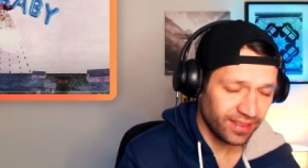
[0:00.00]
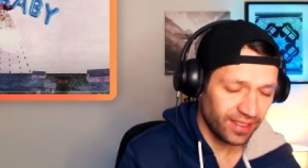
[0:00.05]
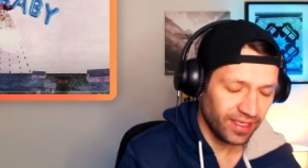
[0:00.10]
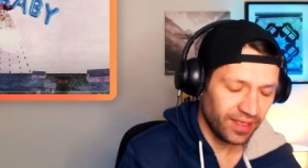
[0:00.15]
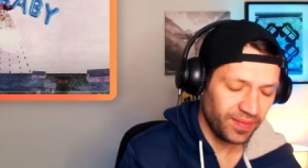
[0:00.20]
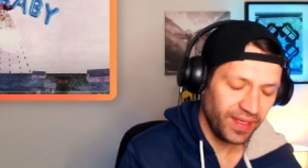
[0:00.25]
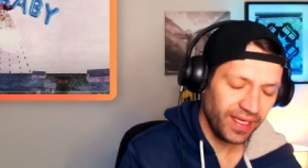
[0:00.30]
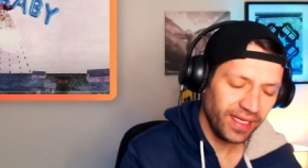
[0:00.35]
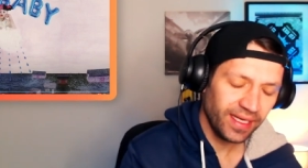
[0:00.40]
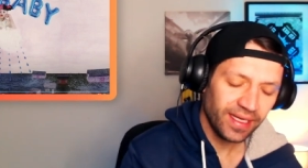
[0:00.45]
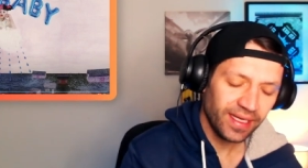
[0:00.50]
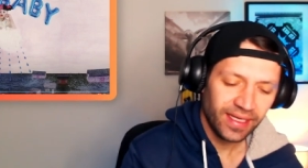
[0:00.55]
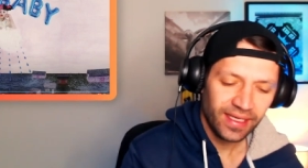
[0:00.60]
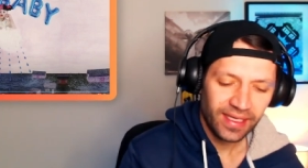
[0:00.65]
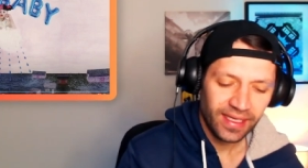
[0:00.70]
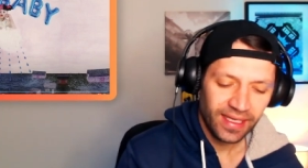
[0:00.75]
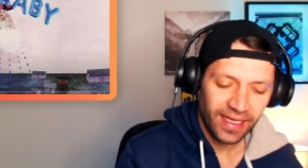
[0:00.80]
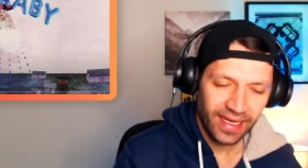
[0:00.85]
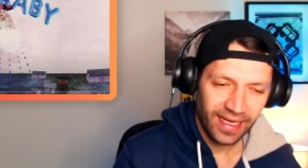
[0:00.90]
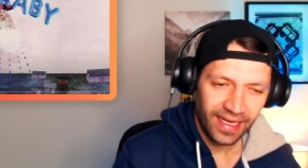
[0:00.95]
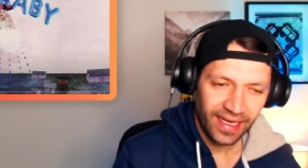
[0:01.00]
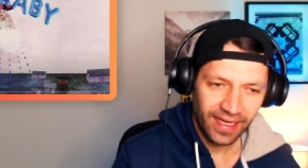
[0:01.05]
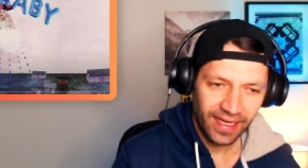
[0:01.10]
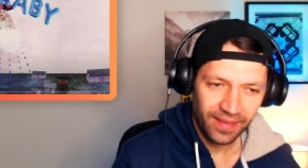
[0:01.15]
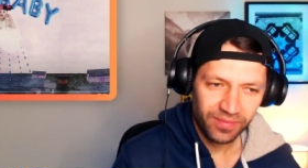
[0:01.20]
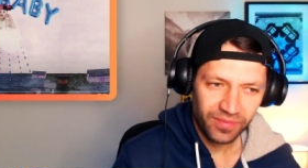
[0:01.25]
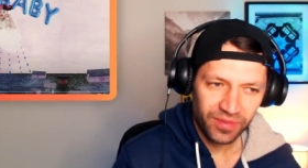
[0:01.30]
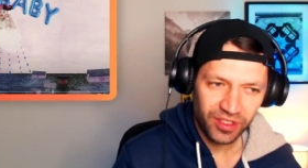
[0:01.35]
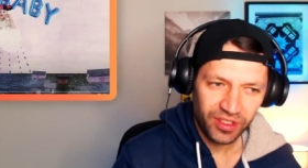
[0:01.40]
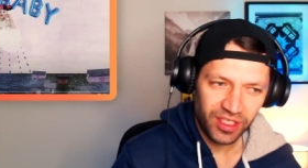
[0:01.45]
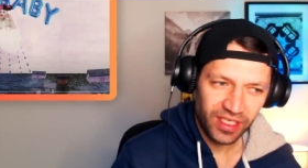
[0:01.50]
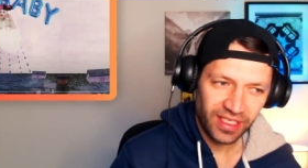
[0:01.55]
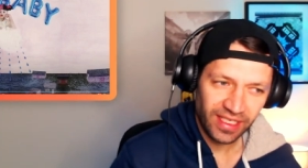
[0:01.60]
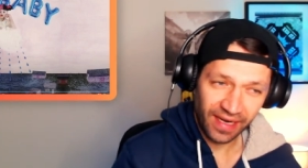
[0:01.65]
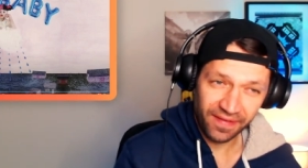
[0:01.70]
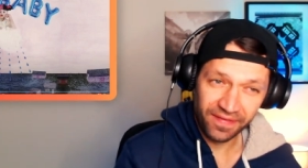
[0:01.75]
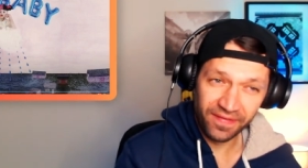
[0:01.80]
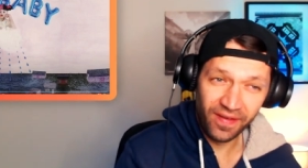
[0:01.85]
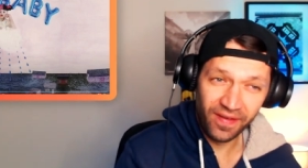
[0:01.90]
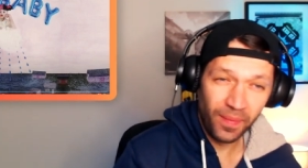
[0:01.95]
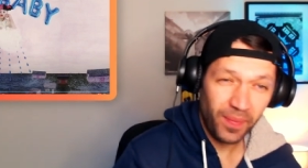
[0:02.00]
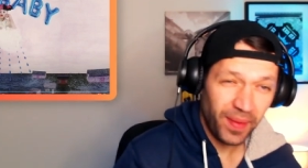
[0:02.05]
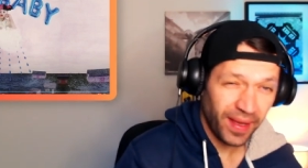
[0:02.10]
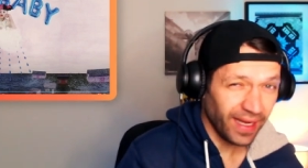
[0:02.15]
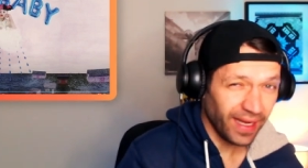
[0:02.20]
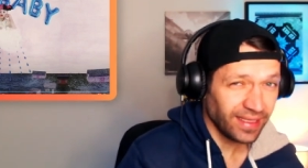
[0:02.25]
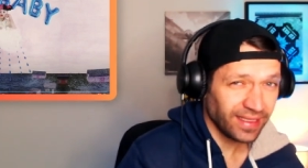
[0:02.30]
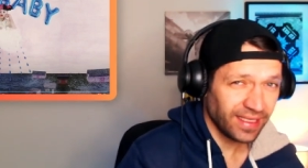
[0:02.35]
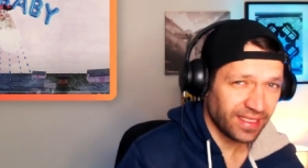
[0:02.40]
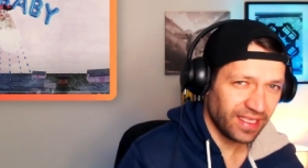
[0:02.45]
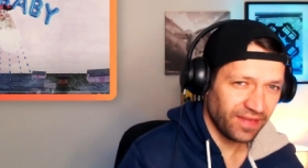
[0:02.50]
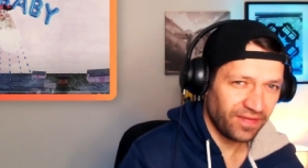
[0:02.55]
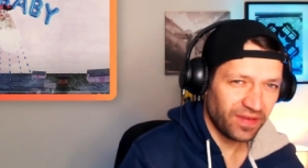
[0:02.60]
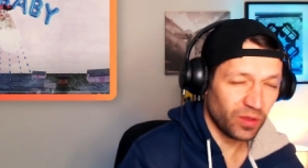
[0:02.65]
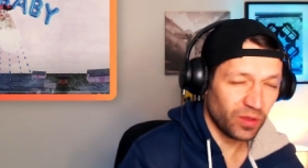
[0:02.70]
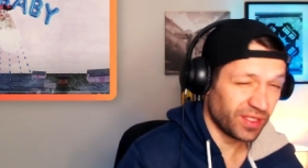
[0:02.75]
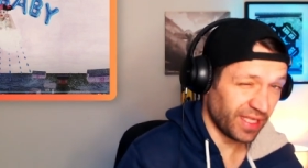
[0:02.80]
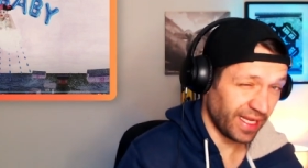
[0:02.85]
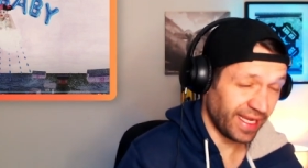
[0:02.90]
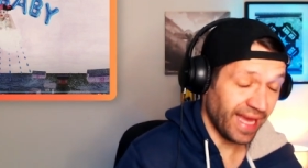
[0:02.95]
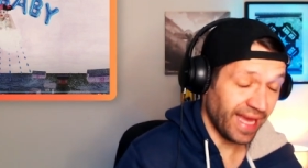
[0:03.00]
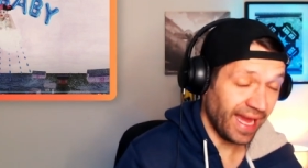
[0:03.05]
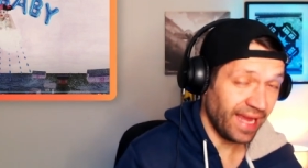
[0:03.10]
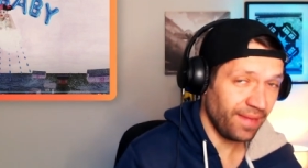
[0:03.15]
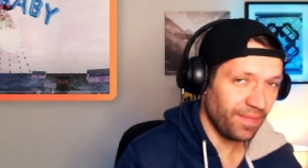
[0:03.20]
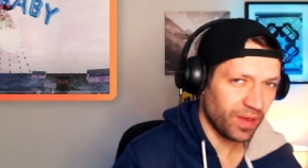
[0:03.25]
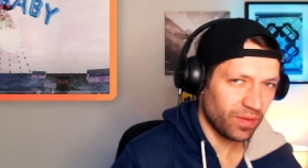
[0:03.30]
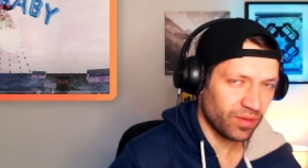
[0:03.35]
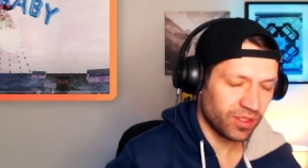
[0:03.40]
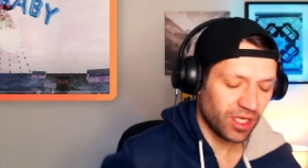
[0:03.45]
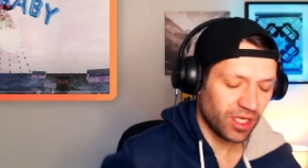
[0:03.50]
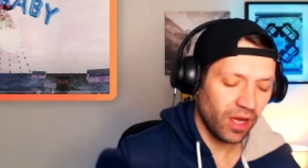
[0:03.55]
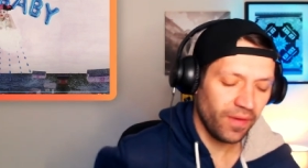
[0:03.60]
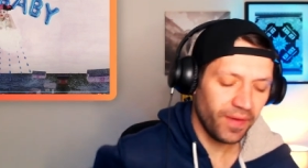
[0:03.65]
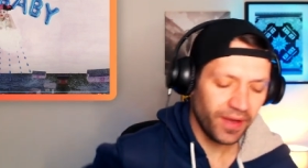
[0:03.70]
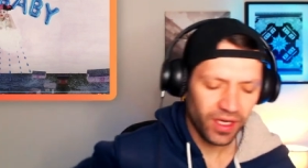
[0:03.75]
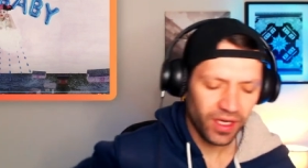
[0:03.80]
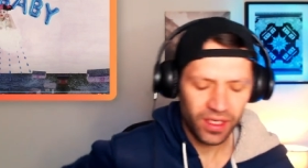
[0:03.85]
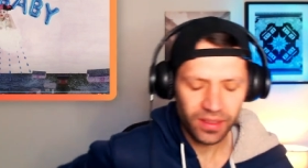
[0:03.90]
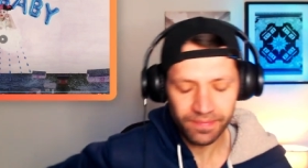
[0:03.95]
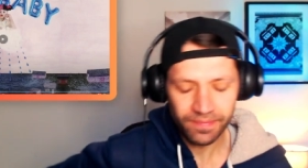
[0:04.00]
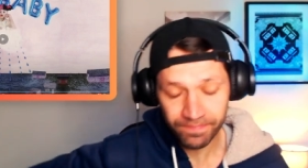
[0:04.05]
You know what I mean? Um, she's like flipping it as if it was a game that was going on.